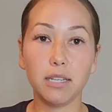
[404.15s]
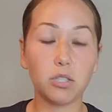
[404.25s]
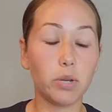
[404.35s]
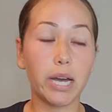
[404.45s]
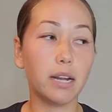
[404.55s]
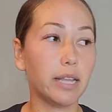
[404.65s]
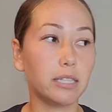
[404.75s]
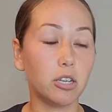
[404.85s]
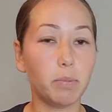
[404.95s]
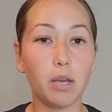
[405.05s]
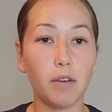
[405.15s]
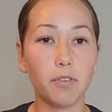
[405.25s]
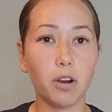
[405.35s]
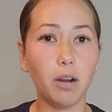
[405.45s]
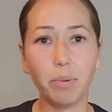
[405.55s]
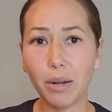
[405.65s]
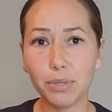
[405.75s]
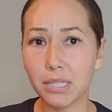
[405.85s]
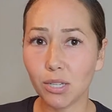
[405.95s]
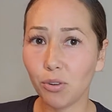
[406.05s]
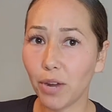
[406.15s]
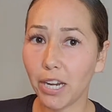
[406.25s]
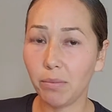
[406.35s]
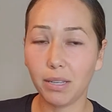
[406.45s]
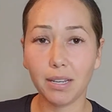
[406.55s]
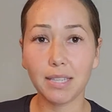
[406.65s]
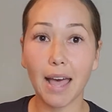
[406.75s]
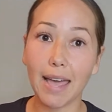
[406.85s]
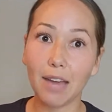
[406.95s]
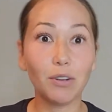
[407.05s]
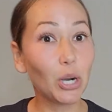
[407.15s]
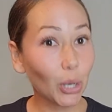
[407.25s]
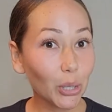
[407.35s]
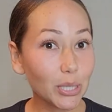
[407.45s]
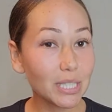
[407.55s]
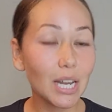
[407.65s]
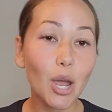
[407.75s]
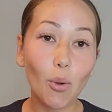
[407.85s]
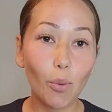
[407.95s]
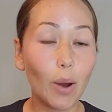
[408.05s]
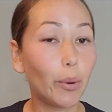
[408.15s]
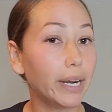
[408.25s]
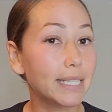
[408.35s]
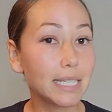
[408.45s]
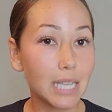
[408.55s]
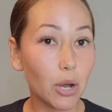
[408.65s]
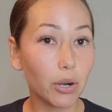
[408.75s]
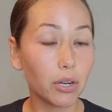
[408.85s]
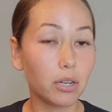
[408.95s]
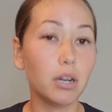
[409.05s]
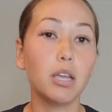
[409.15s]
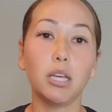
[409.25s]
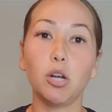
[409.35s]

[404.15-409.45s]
So it kind of like took me off guard, but I was still ready because I had rehearsed what I wanted to tell her,